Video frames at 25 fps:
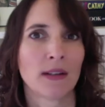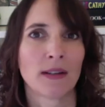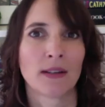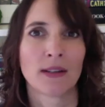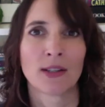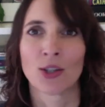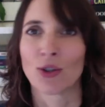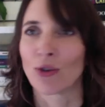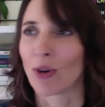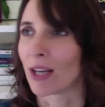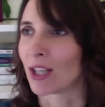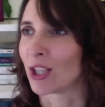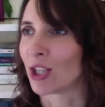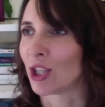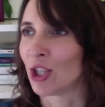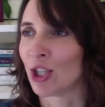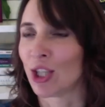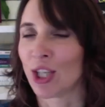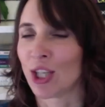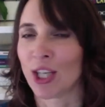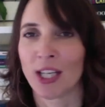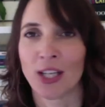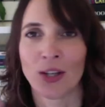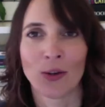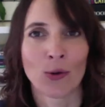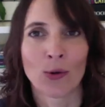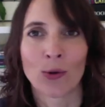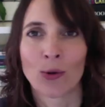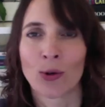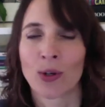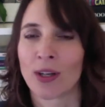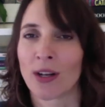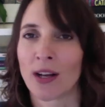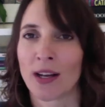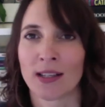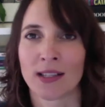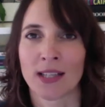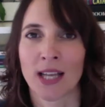strategy,
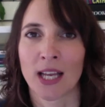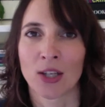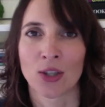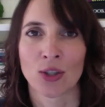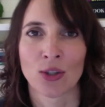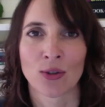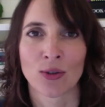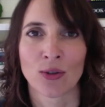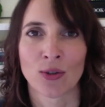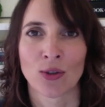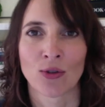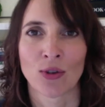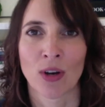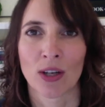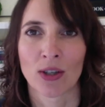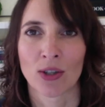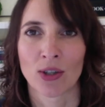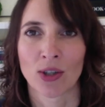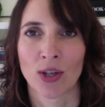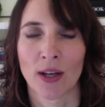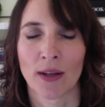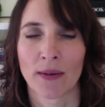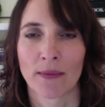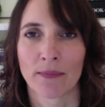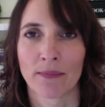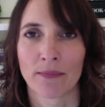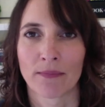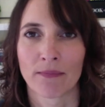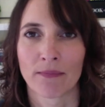organisational structure.